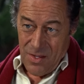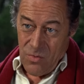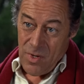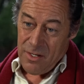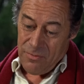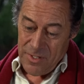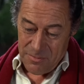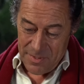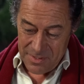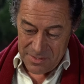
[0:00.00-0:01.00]
Well, in the
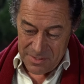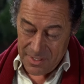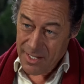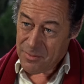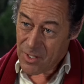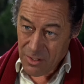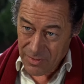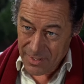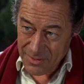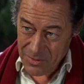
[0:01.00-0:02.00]
first place, the game's
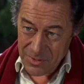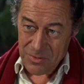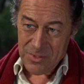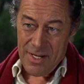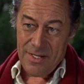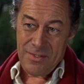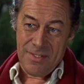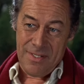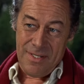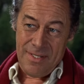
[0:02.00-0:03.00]
over, or as good
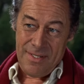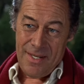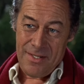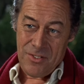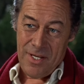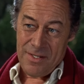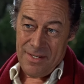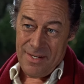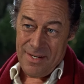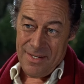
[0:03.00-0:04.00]
as. And
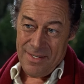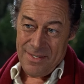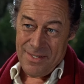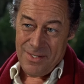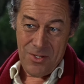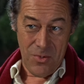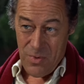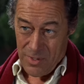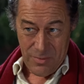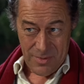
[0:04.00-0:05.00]
secondly, you
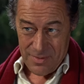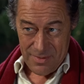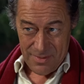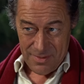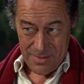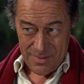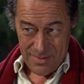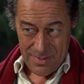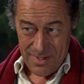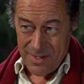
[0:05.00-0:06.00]
won't.
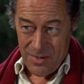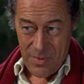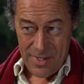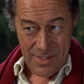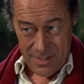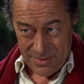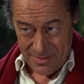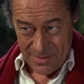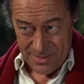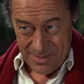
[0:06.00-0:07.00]
One
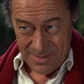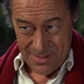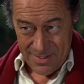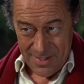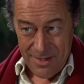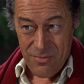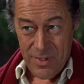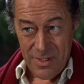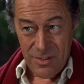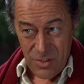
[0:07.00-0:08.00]
doesn't, if
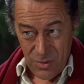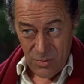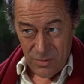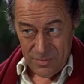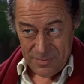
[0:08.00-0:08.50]
one is you.